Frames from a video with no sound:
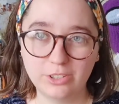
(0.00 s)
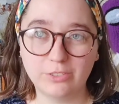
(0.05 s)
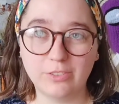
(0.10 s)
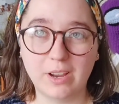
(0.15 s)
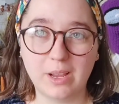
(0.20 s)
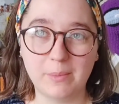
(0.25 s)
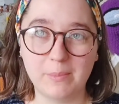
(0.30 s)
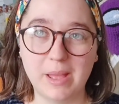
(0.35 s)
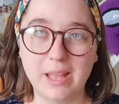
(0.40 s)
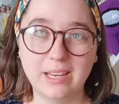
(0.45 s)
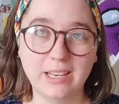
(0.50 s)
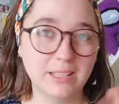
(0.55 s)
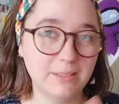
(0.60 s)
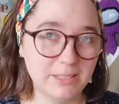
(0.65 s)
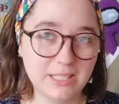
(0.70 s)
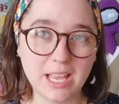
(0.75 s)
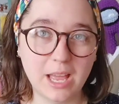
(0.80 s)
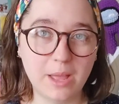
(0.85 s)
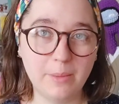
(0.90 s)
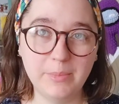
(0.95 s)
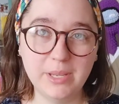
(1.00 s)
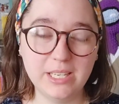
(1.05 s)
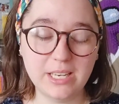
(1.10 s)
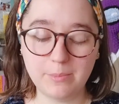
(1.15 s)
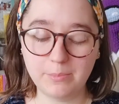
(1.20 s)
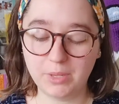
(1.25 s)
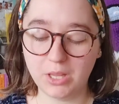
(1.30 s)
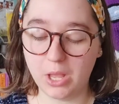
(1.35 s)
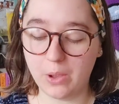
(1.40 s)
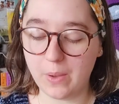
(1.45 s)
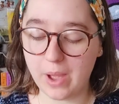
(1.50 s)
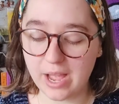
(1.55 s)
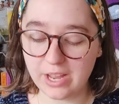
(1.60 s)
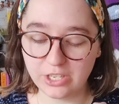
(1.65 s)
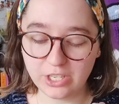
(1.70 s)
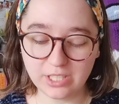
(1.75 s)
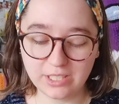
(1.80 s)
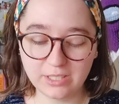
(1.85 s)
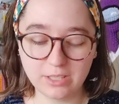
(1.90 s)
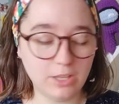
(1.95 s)
to recommend, tell me down below.
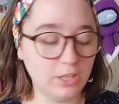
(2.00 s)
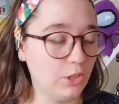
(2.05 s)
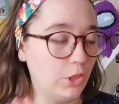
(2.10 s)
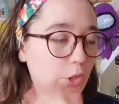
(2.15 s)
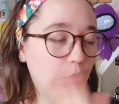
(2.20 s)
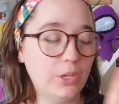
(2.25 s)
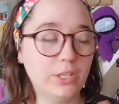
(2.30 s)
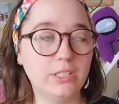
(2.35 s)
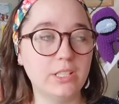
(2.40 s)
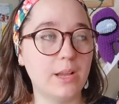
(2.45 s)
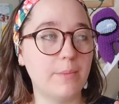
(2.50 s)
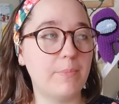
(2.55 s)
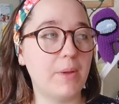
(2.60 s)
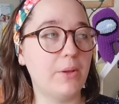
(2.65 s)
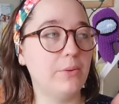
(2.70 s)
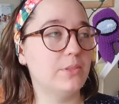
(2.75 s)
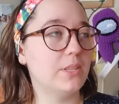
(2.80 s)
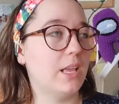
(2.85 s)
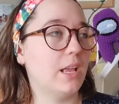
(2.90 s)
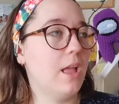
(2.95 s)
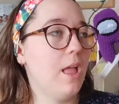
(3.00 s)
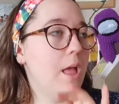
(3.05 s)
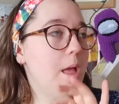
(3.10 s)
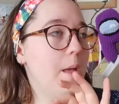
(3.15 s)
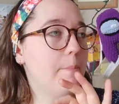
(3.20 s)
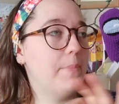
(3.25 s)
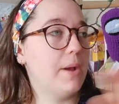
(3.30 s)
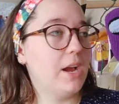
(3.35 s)
I just looked up, I was like,